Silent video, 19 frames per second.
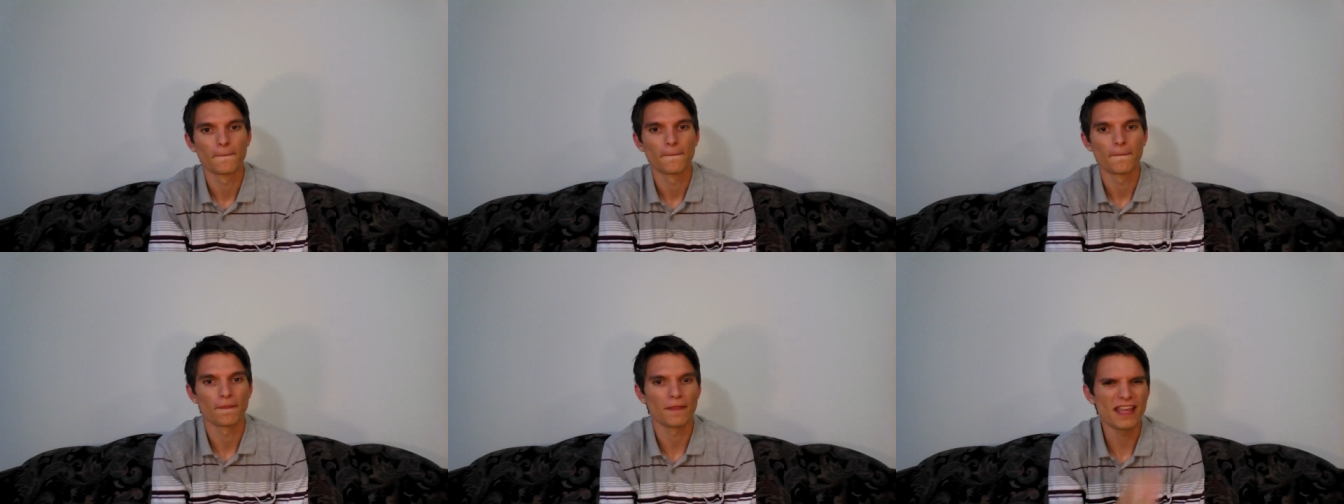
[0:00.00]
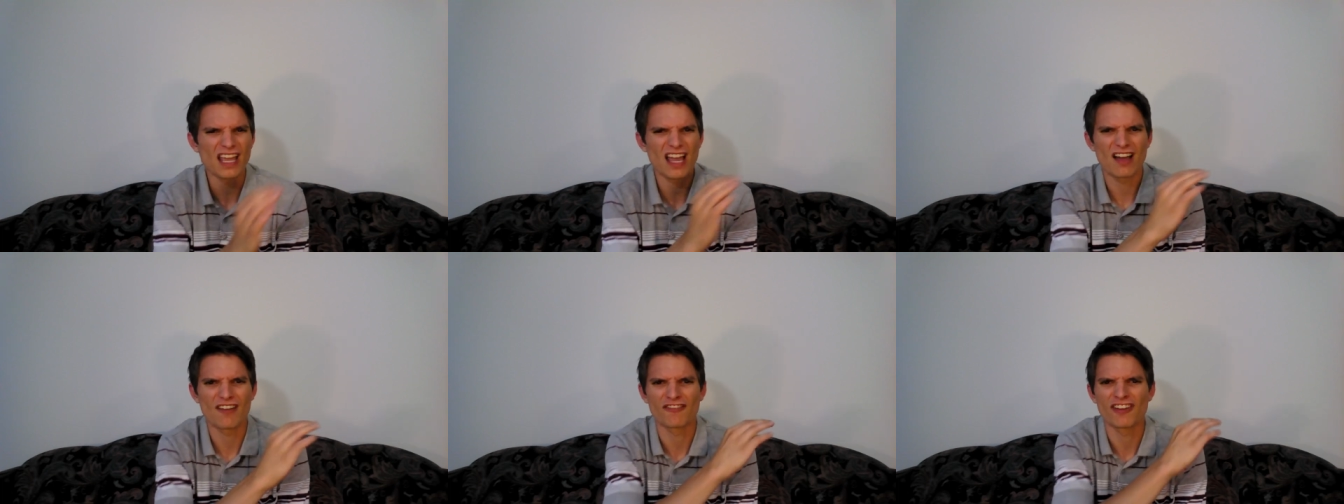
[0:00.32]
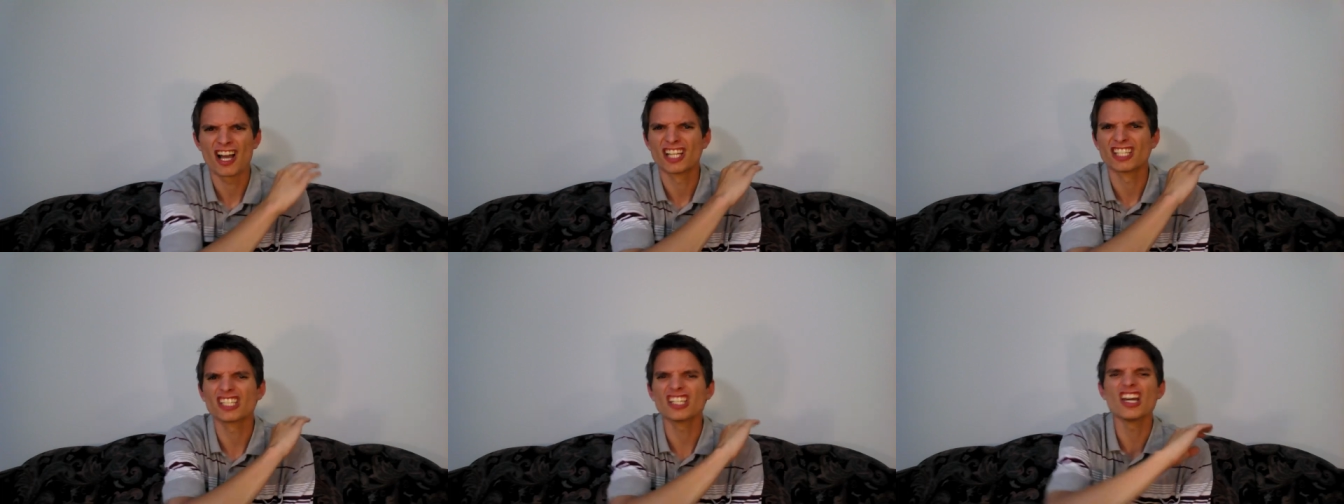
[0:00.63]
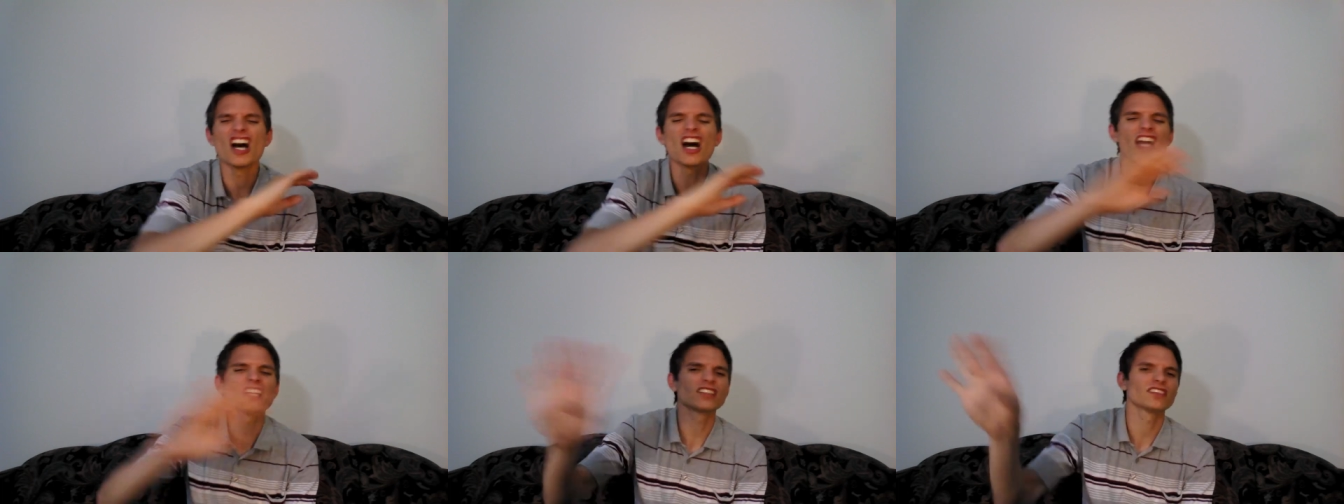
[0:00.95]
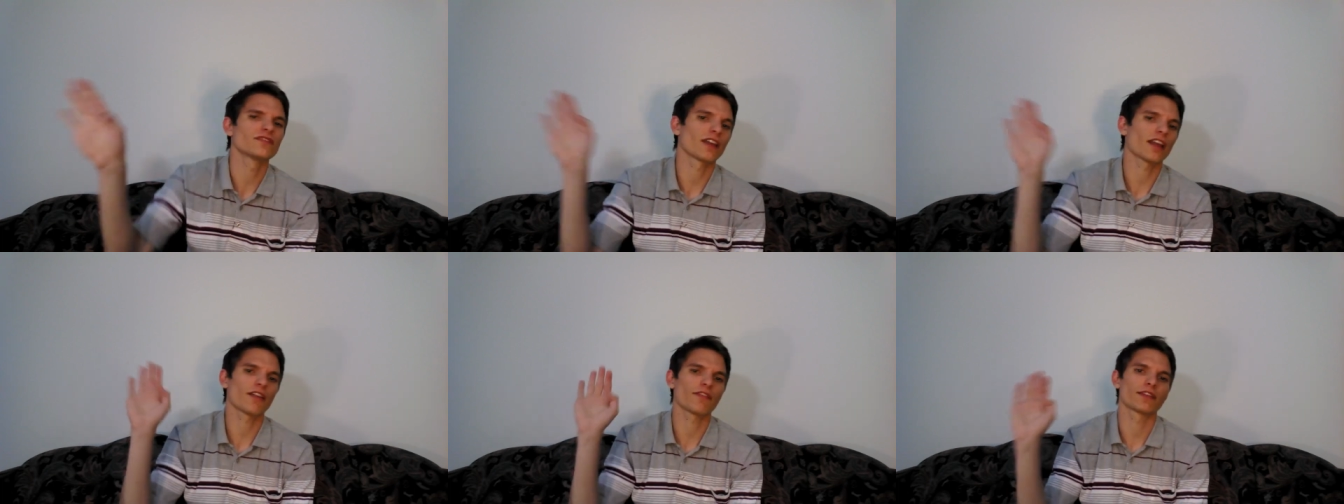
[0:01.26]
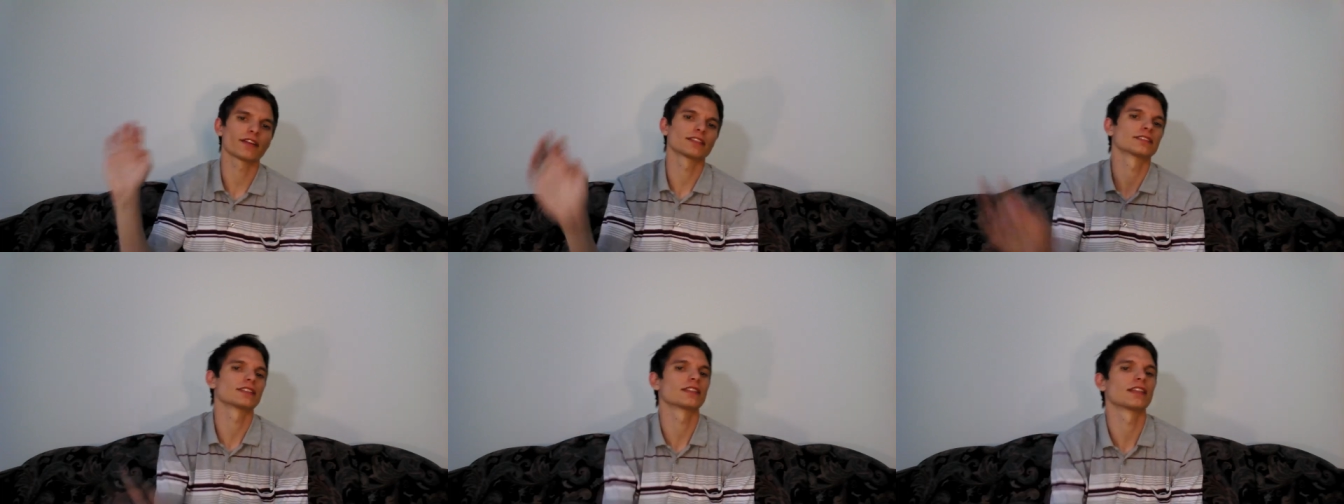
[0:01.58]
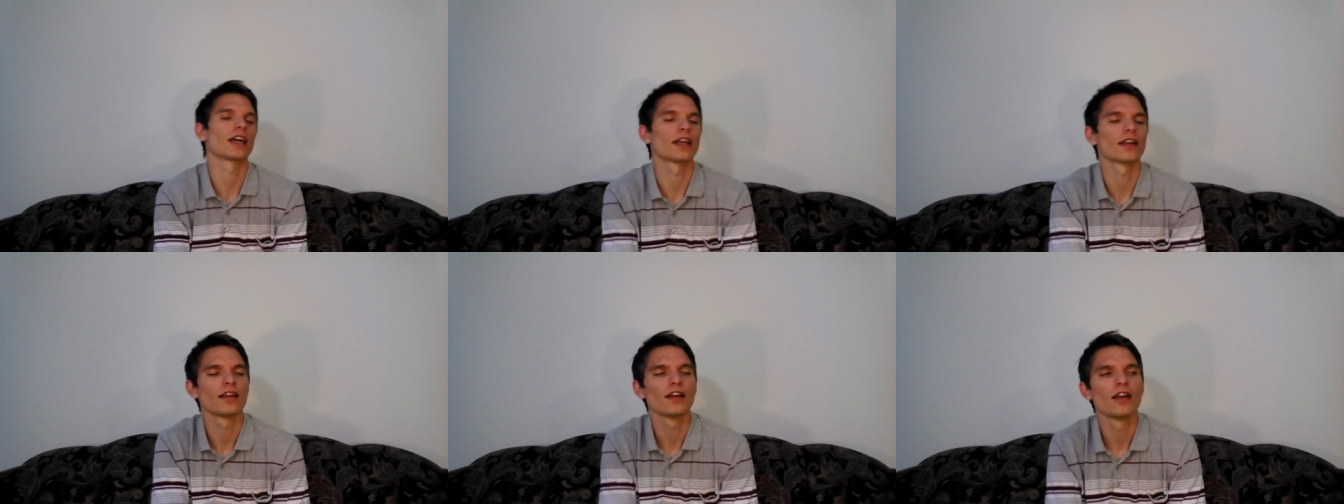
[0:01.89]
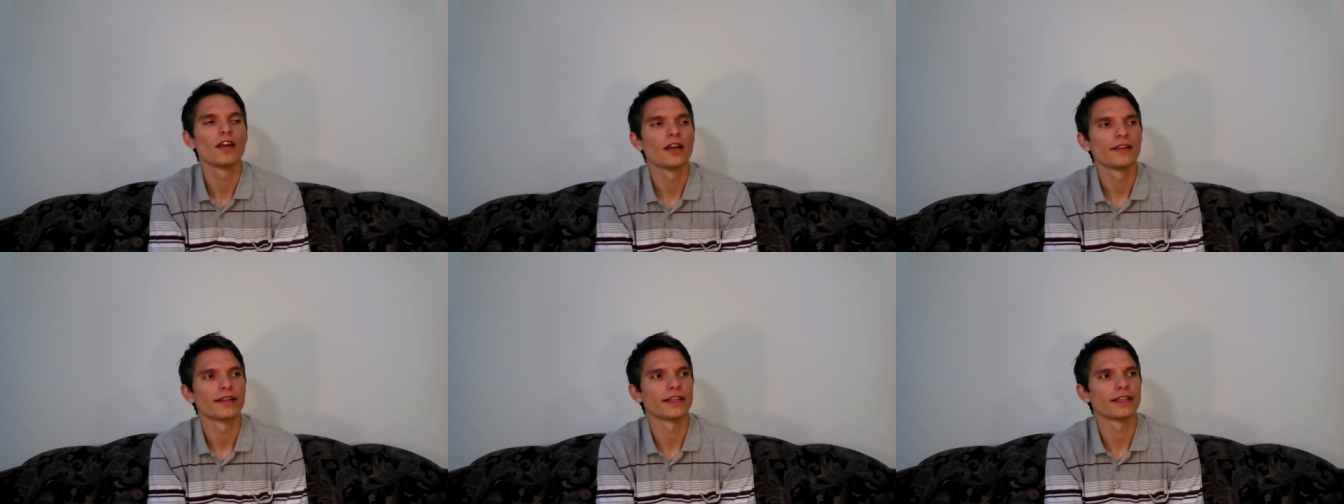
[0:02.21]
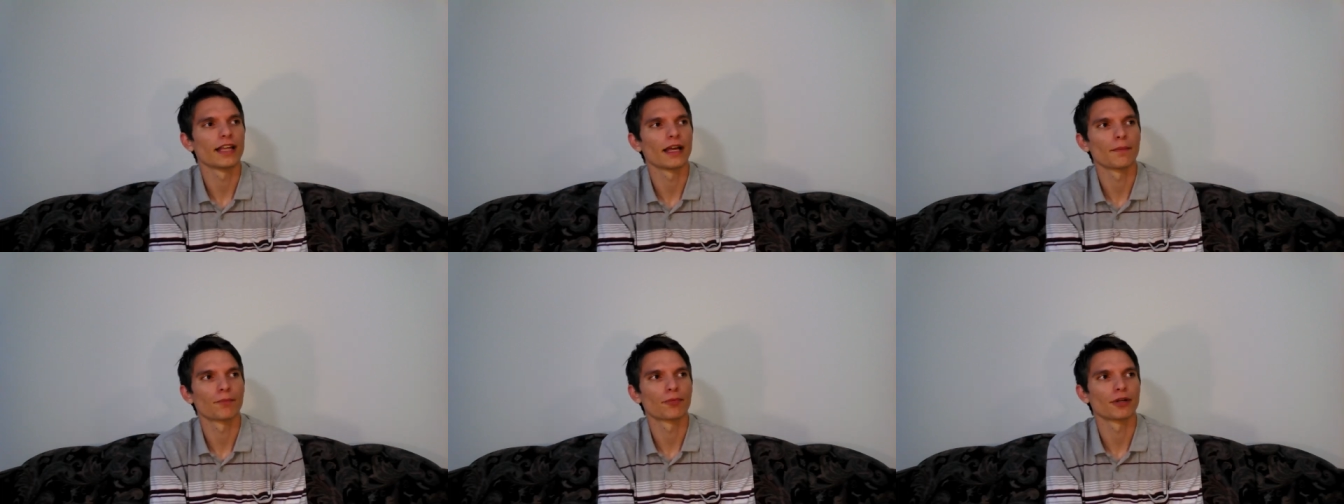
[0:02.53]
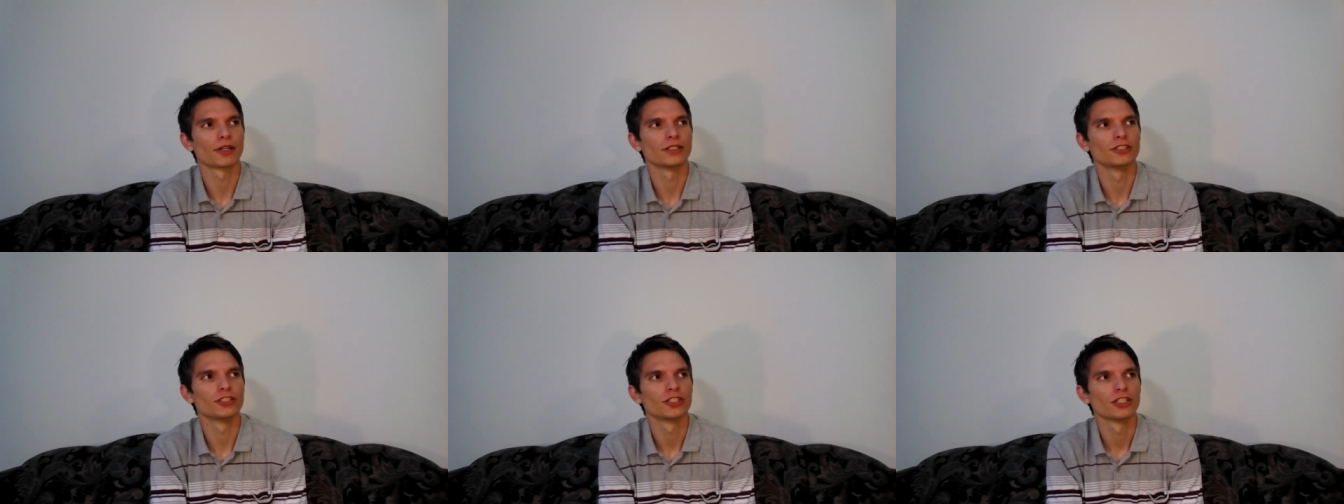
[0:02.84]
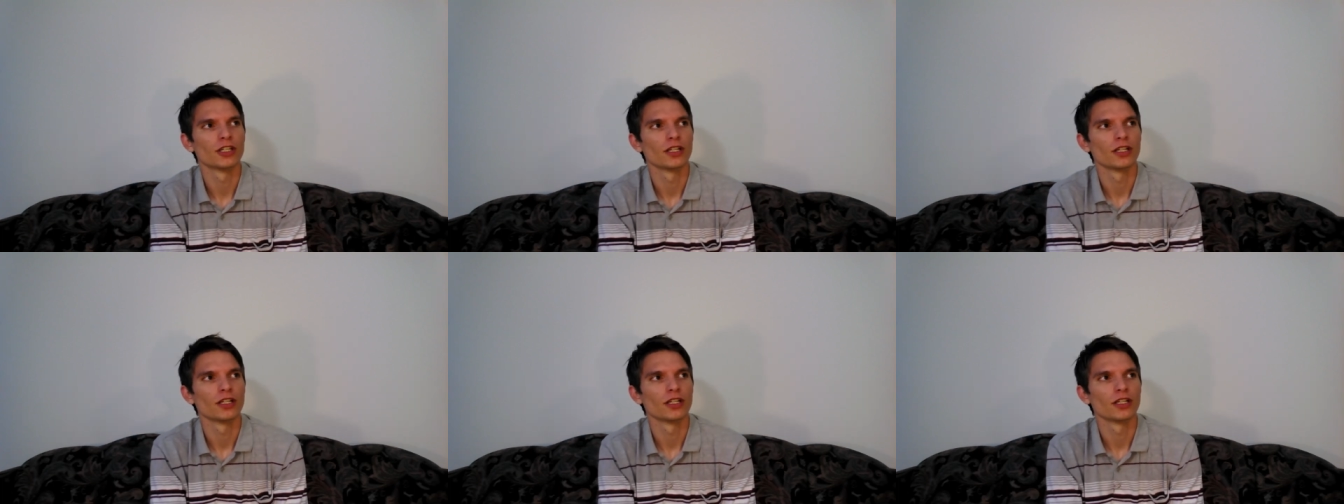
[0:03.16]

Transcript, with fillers: They have tons of evidence that that, that, that bridge